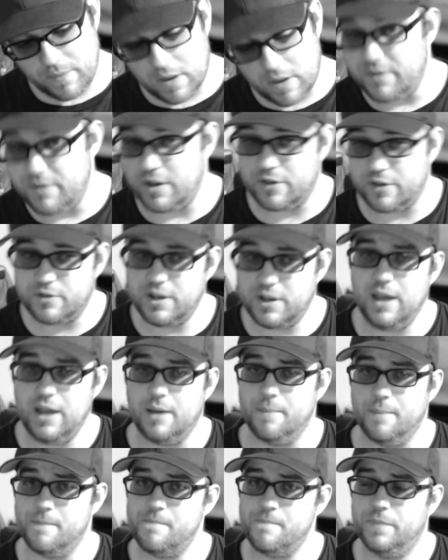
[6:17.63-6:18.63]
the other
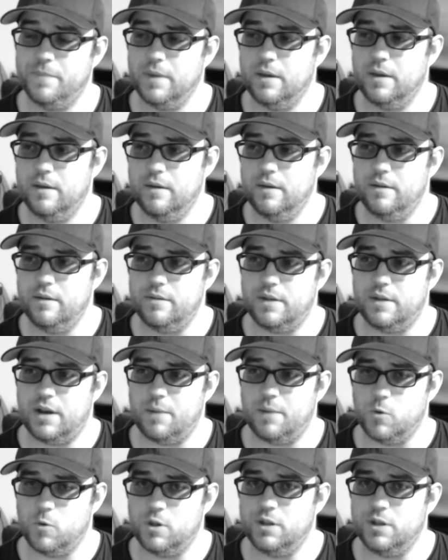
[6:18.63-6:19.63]
game that
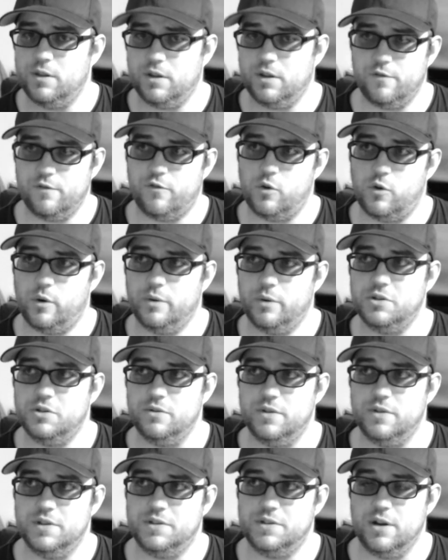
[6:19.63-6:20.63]
I'm really looking forward to
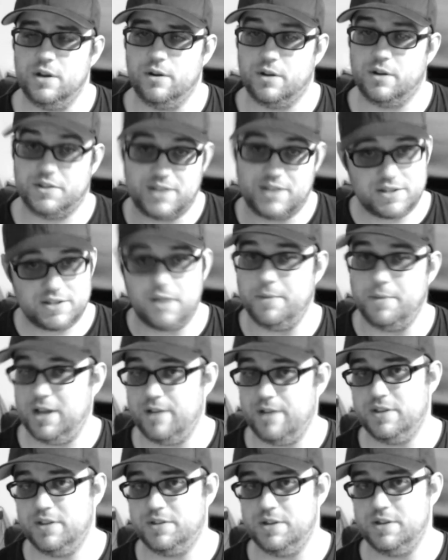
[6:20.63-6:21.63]
this year, because that's coming
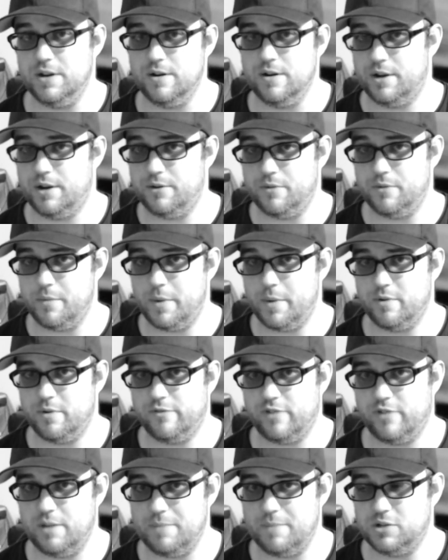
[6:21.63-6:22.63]
out this year. I don't remember
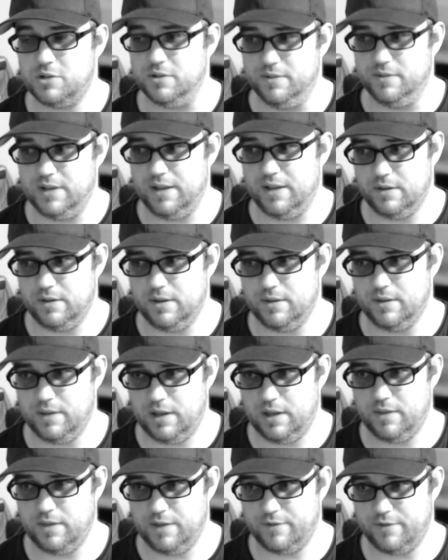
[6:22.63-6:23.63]
if I mentioned that.
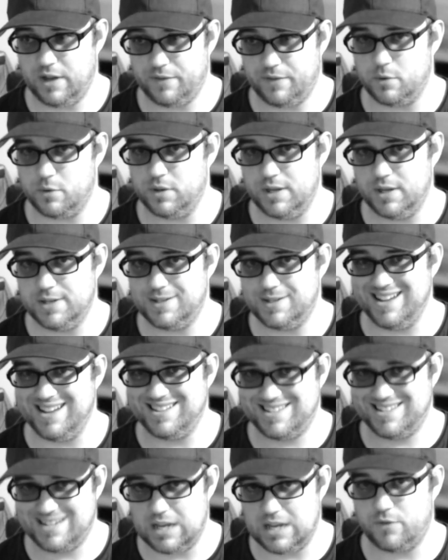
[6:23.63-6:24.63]
they, they've got the release date
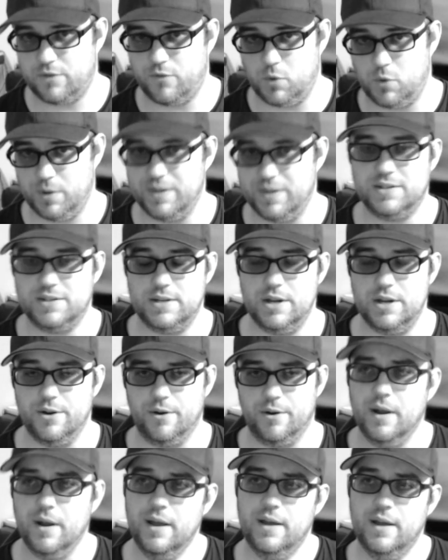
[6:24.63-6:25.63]
set for this
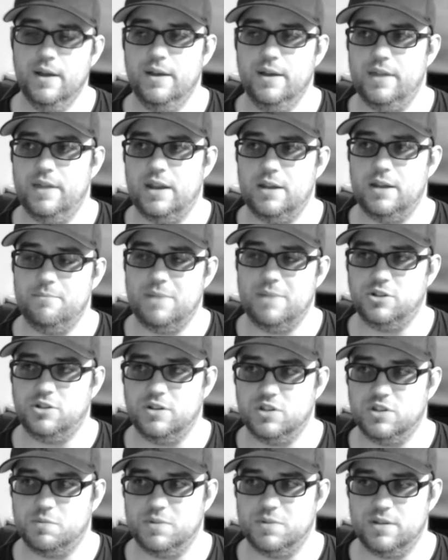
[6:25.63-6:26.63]
year. They didn't mention
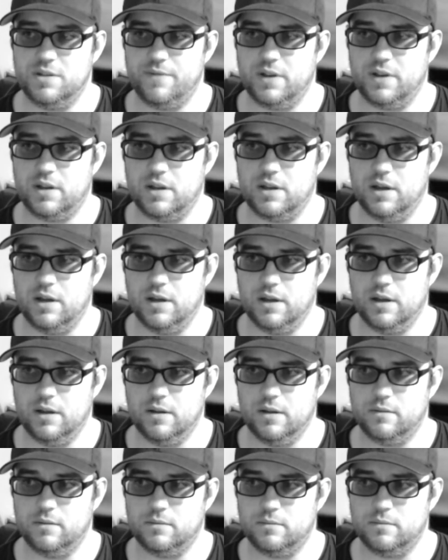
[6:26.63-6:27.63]
a specific uh,
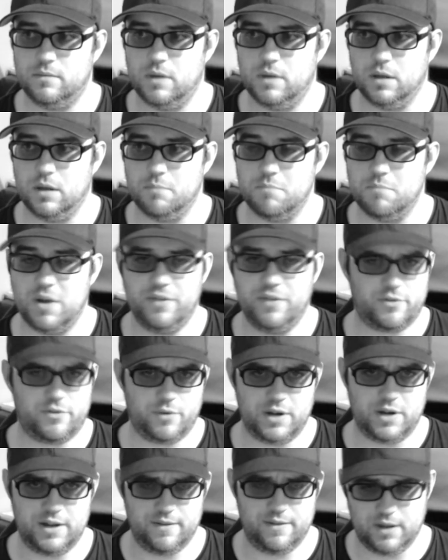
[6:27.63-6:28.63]
uh, month or
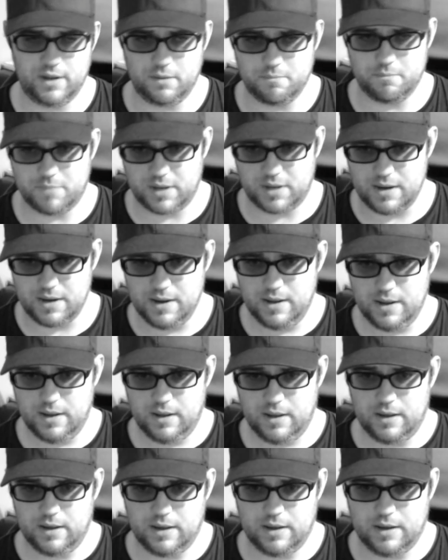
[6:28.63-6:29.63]
anything, but.
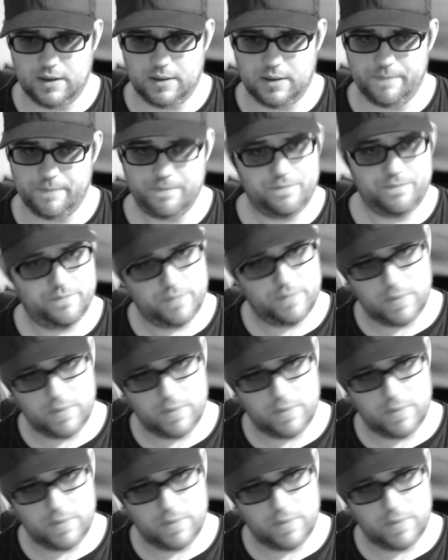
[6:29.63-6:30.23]
Um,